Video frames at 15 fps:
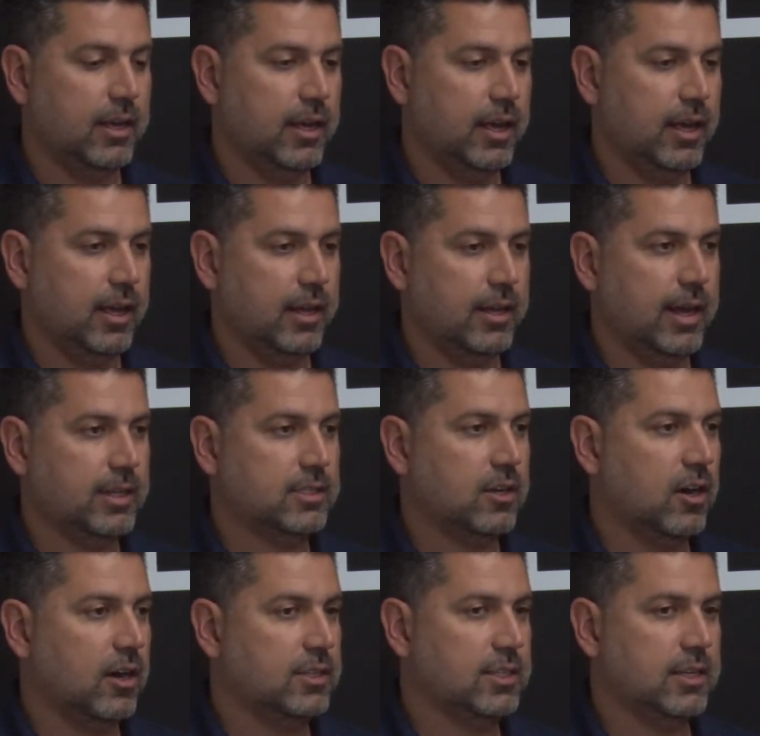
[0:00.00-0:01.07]
And that's
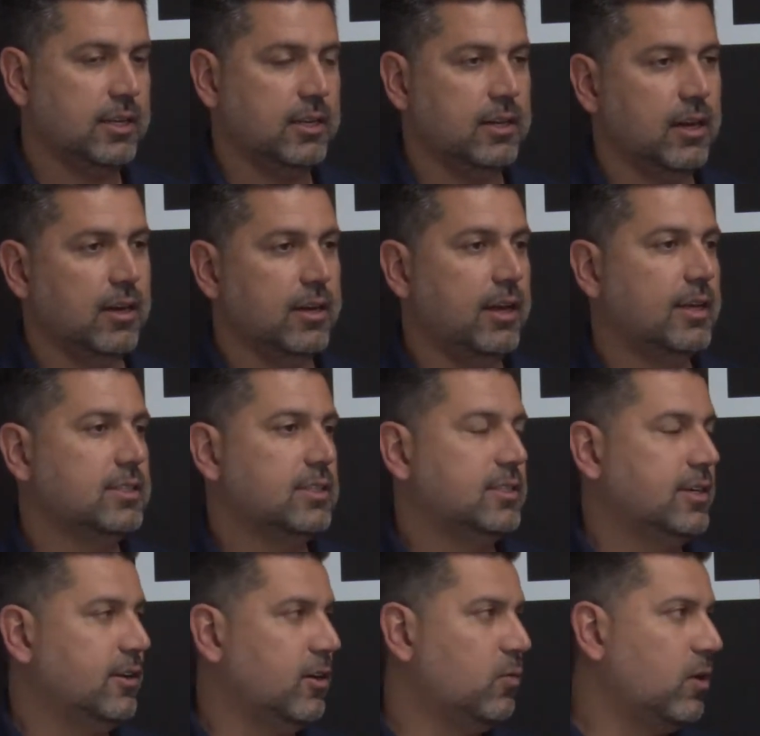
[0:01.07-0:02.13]
causing
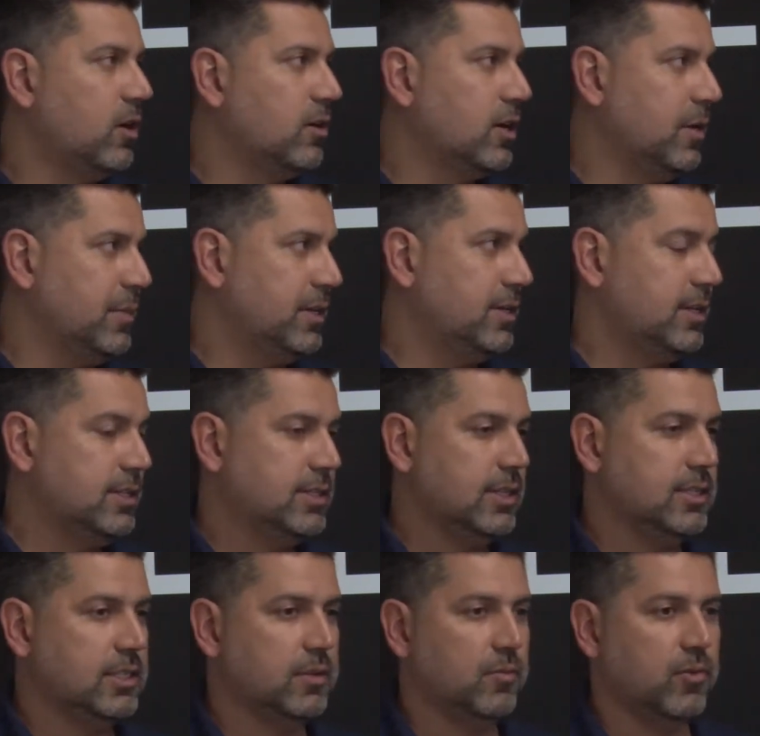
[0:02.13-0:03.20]
unnecessary water coming into the
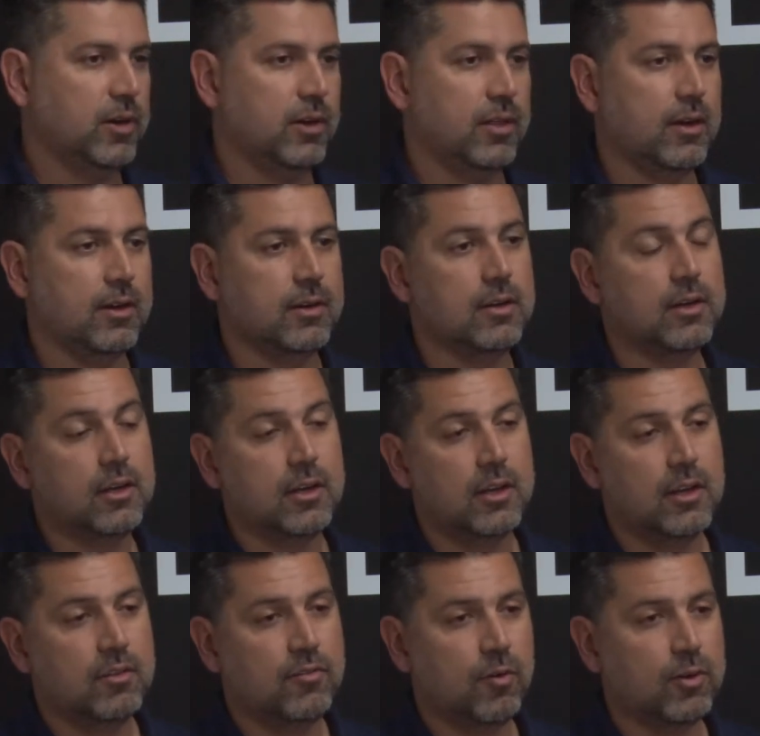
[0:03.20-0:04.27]
system where they're
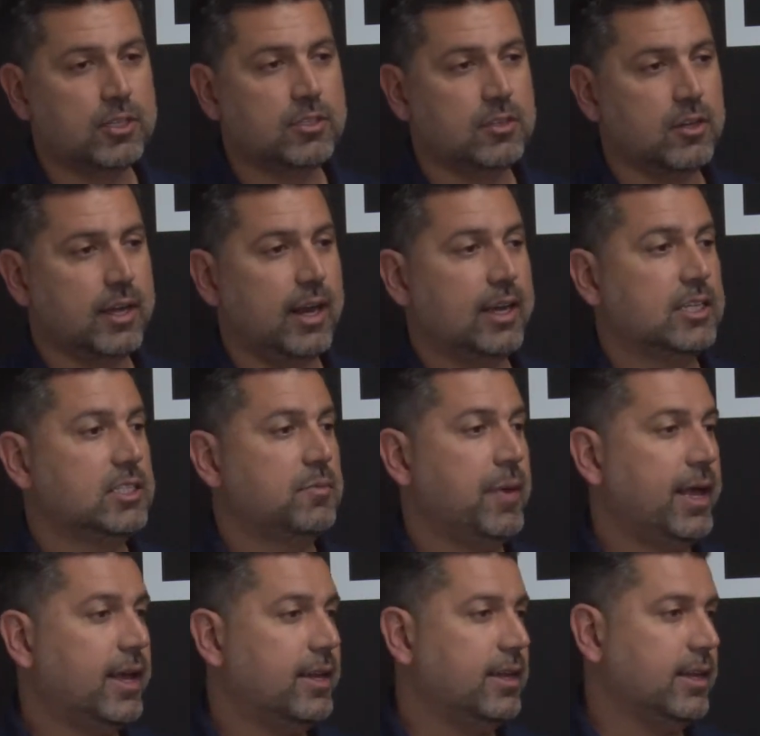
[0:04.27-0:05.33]
forced to look at
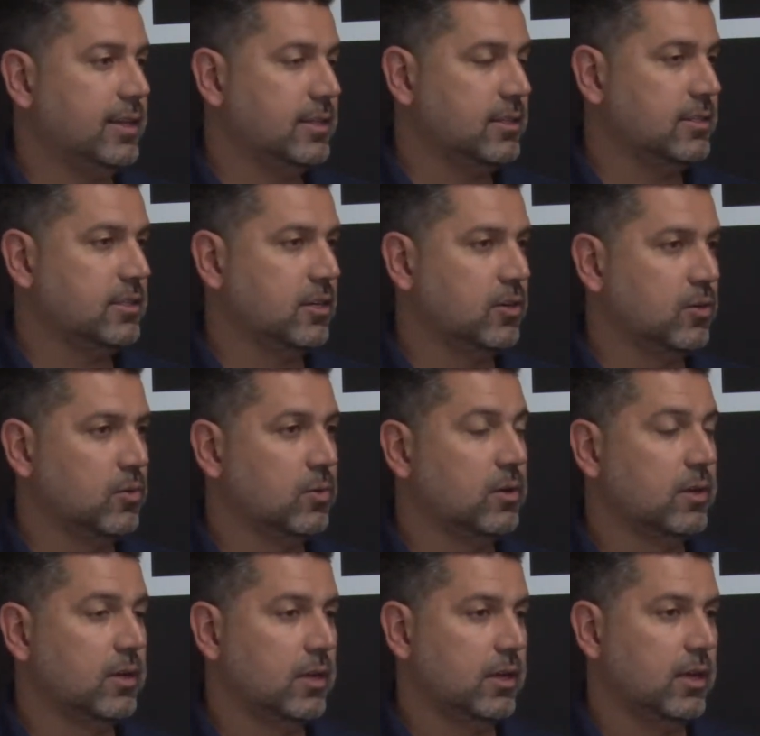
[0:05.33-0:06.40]
expanding. So
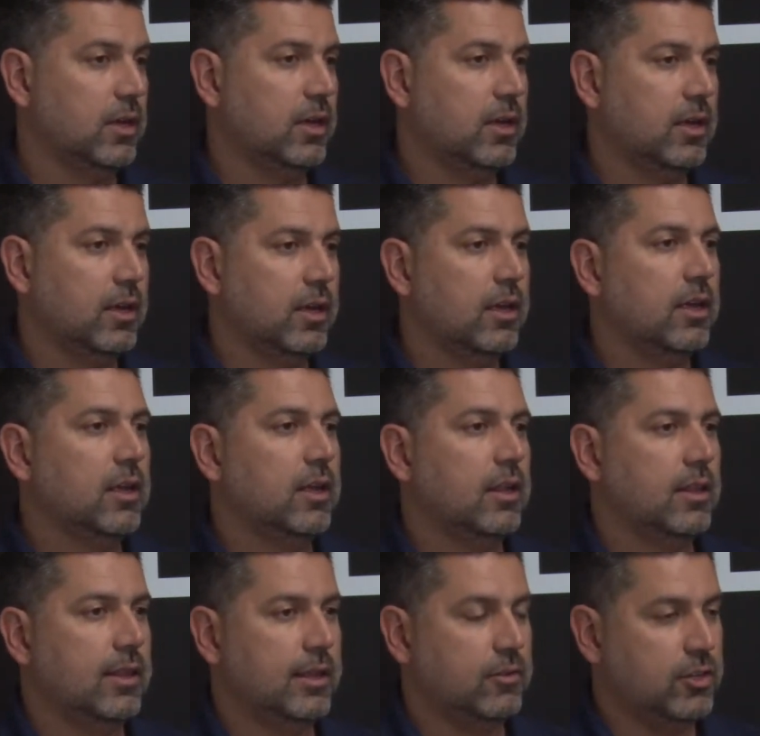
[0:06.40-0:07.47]

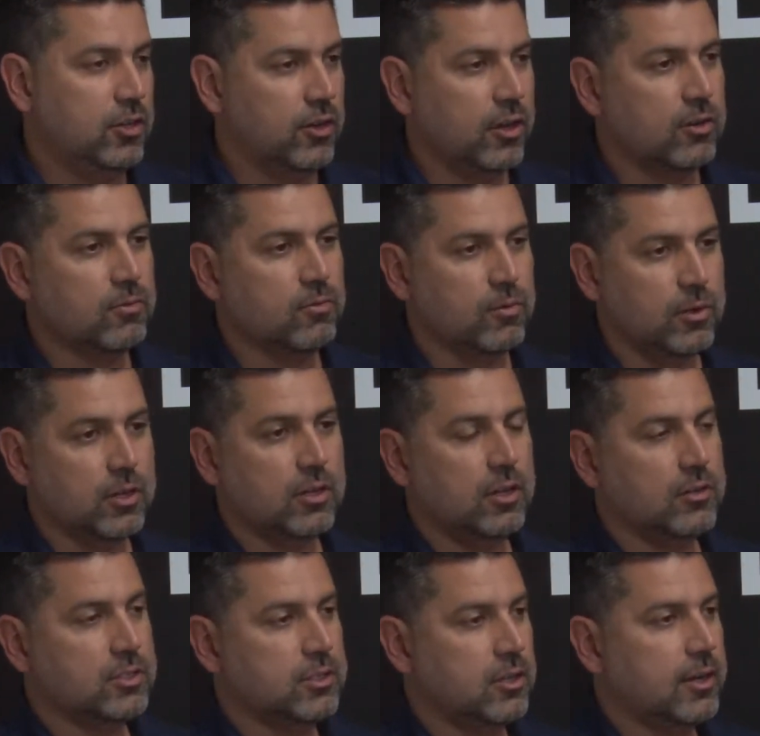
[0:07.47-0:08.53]
they took a real
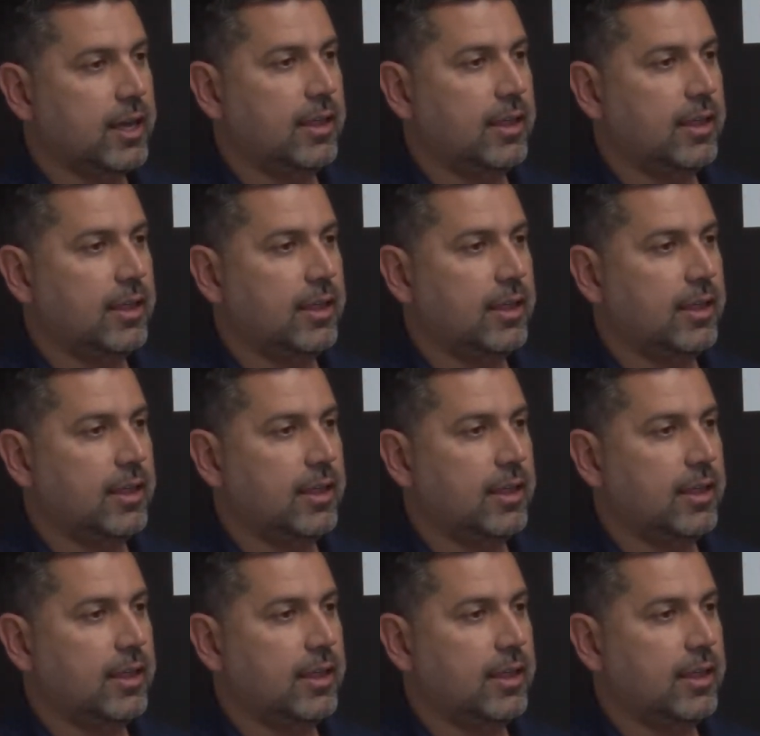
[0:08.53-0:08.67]
close look